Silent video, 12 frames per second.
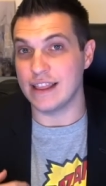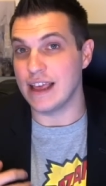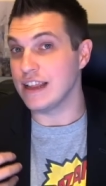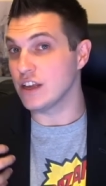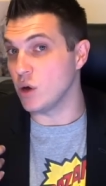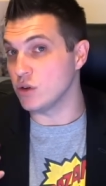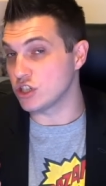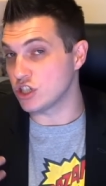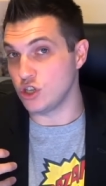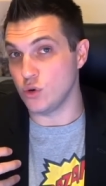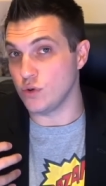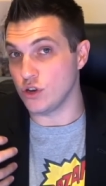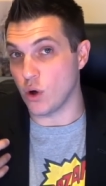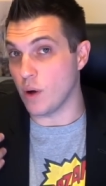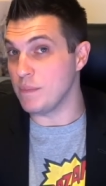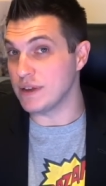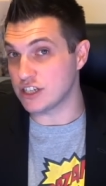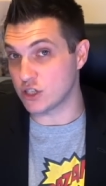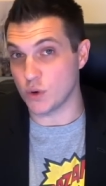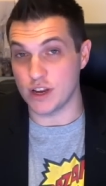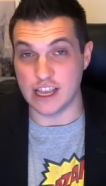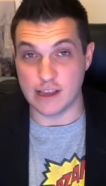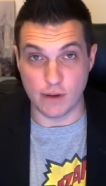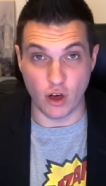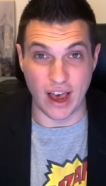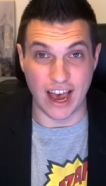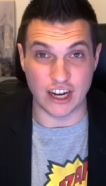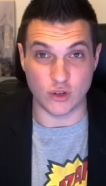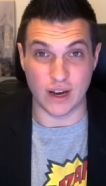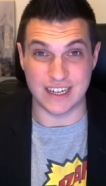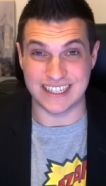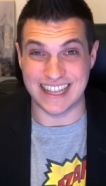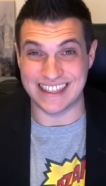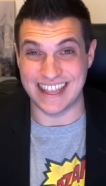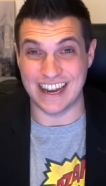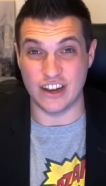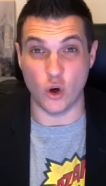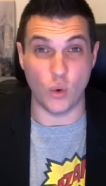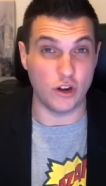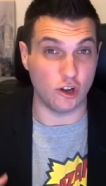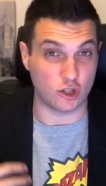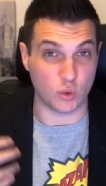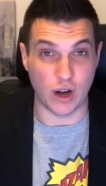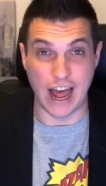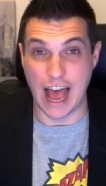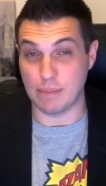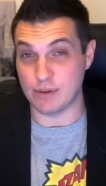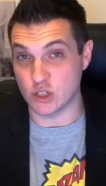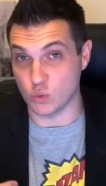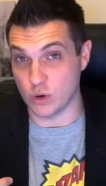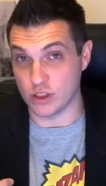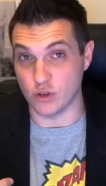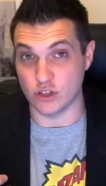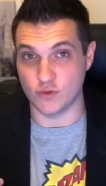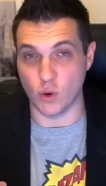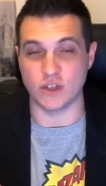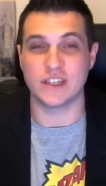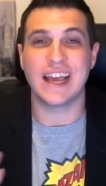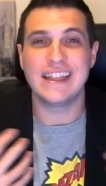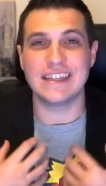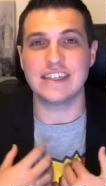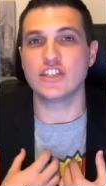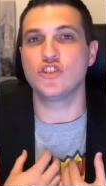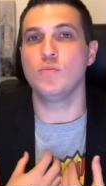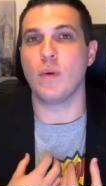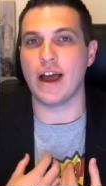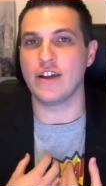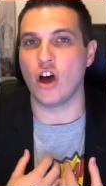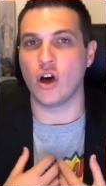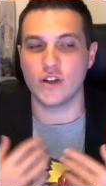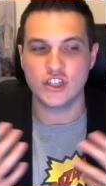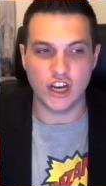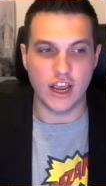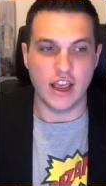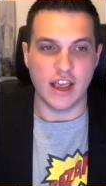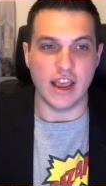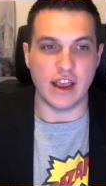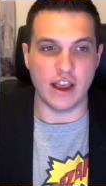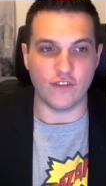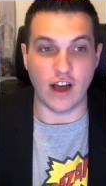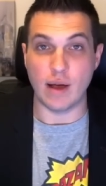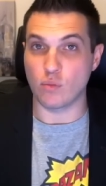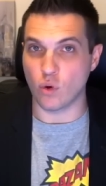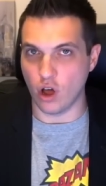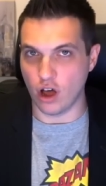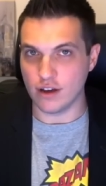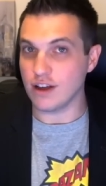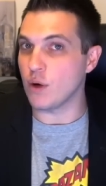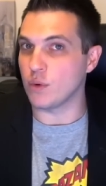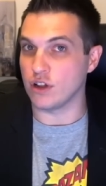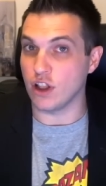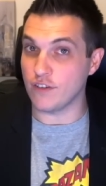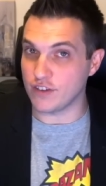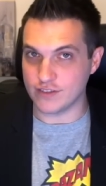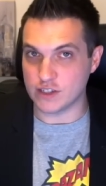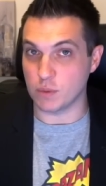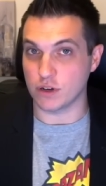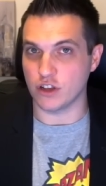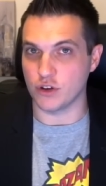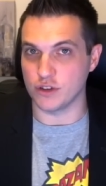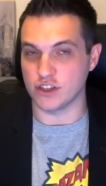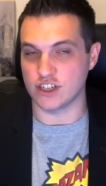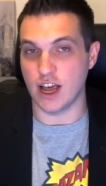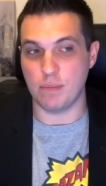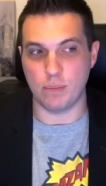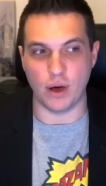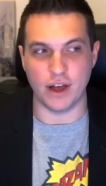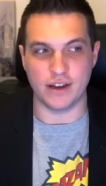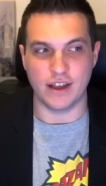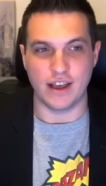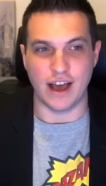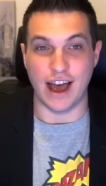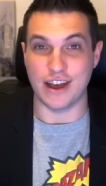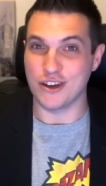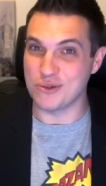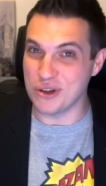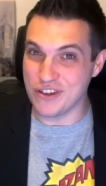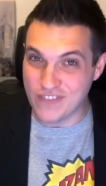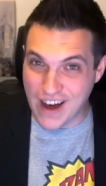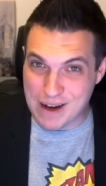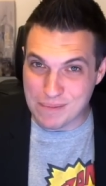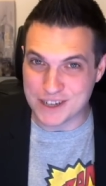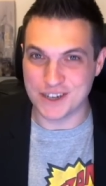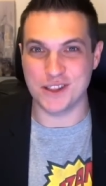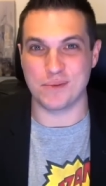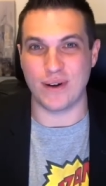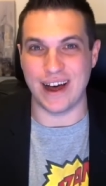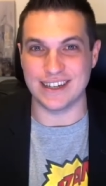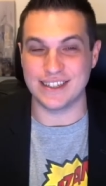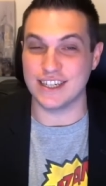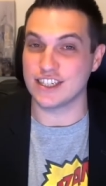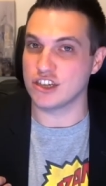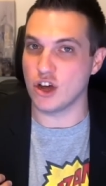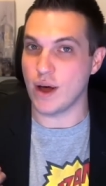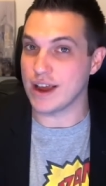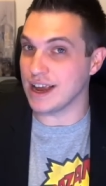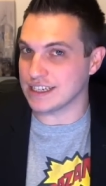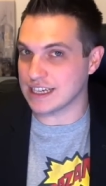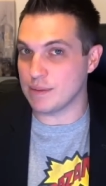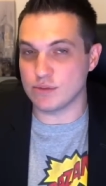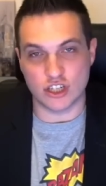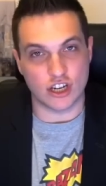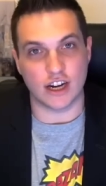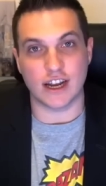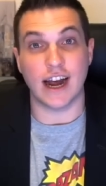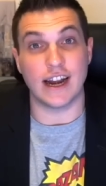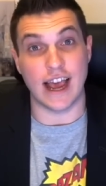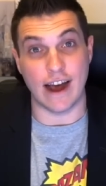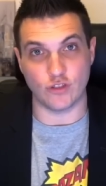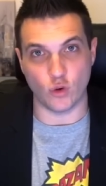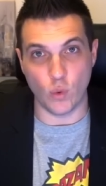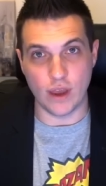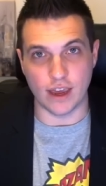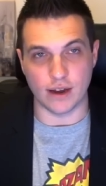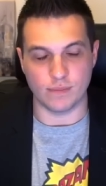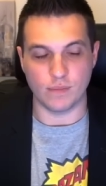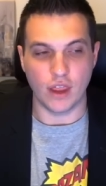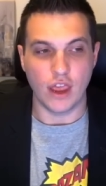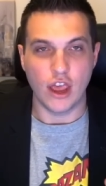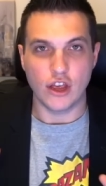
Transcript: and then it goes to, you know, a mystery email address that then no one knows what happens with those votes. Again, this is to my knowledge. If I'm wrong, I would love it if someone could clear this up, but I couldn't really find much on the process, so I guess I'm just going to kind of have to wing it.